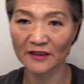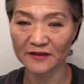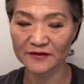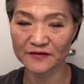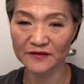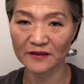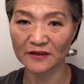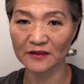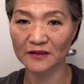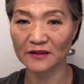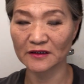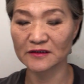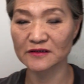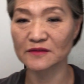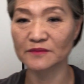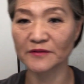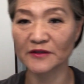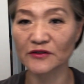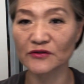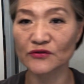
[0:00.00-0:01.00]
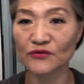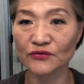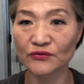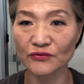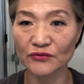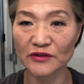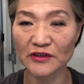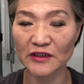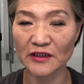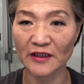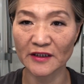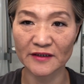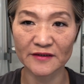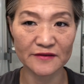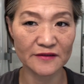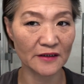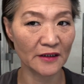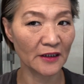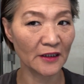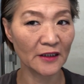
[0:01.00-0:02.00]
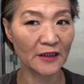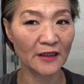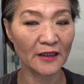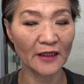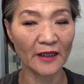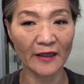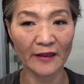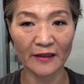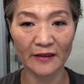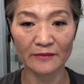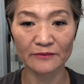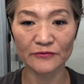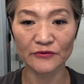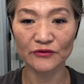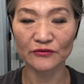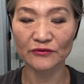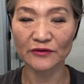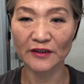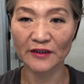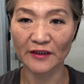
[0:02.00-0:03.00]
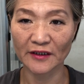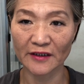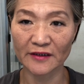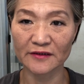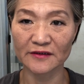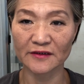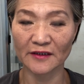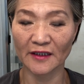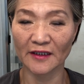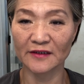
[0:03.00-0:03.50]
I think it's been 2 years I am doing it,